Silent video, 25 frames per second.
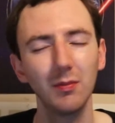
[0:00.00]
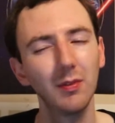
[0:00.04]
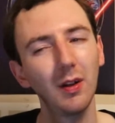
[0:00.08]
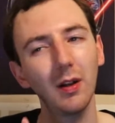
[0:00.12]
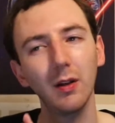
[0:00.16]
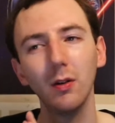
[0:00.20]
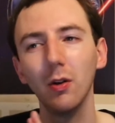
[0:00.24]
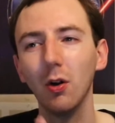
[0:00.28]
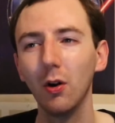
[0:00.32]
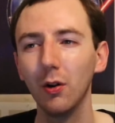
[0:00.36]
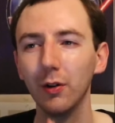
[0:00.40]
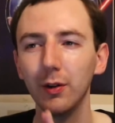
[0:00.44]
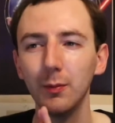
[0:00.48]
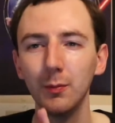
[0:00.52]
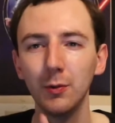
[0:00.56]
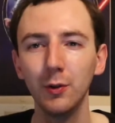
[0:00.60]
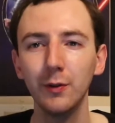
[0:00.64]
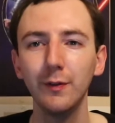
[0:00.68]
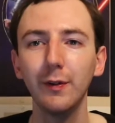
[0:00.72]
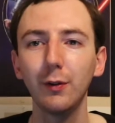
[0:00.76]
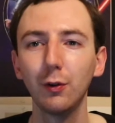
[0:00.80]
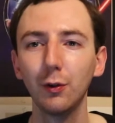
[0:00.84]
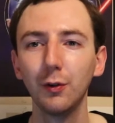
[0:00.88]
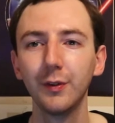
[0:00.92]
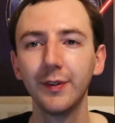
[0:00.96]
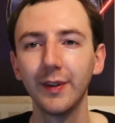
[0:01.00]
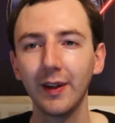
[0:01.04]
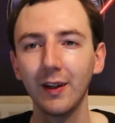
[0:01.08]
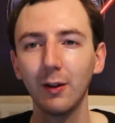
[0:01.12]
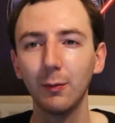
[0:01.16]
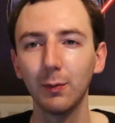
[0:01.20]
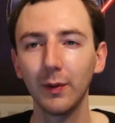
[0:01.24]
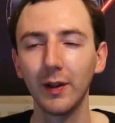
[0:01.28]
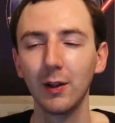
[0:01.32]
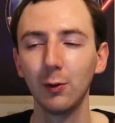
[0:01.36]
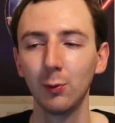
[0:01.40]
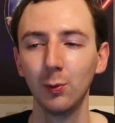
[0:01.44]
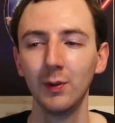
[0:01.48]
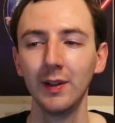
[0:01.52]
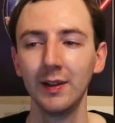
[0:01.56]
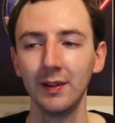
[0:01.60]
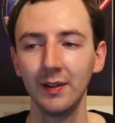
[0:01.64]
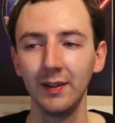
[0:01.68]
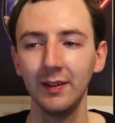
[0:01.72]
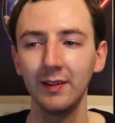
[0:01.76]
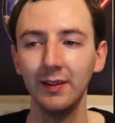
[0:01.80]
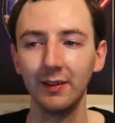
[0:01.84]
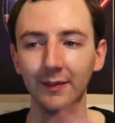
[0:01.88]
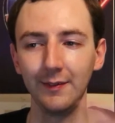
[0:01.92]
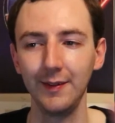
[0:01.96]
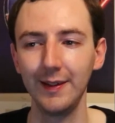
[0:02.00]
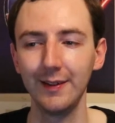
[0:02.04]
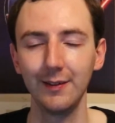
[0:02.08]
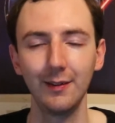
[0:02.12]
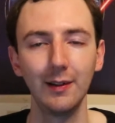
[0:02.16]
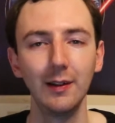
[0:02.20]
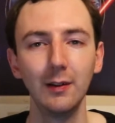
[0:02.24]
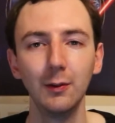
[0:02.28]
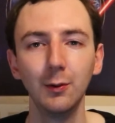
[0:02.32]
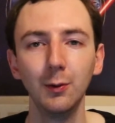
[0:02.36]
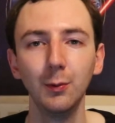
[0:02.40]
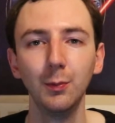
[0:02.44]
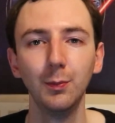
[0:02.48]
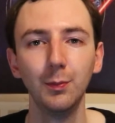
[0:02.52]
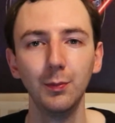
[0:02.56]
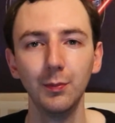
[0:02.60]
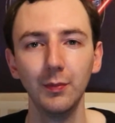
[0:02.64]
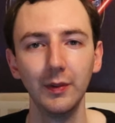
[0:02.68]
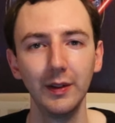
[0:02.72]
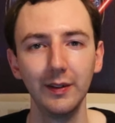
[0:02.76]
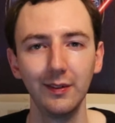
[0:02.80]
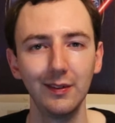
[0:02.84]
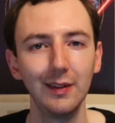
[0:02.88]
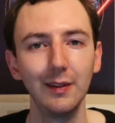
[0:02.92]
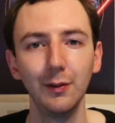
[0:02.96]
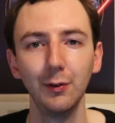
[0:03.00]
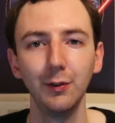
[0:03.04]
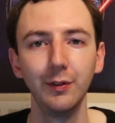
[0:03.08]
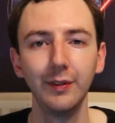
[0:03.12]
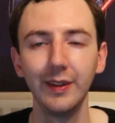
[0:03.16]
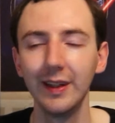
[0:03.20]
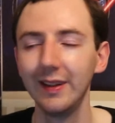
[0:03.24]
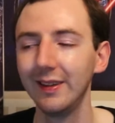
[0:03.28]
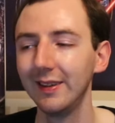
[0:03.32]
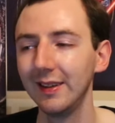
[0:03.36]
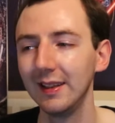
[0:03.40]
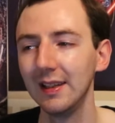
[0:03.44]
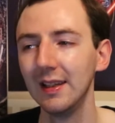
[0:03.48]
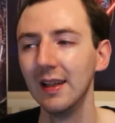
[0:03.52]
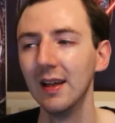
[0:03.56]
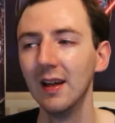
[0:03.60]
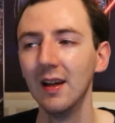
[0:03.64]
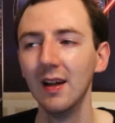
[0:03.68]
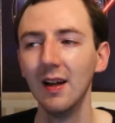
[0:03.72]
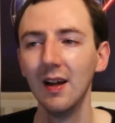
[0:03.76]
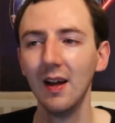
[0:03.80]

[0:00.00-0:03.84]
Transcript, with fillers: a lot of the movie sort of takes place within like this little this little city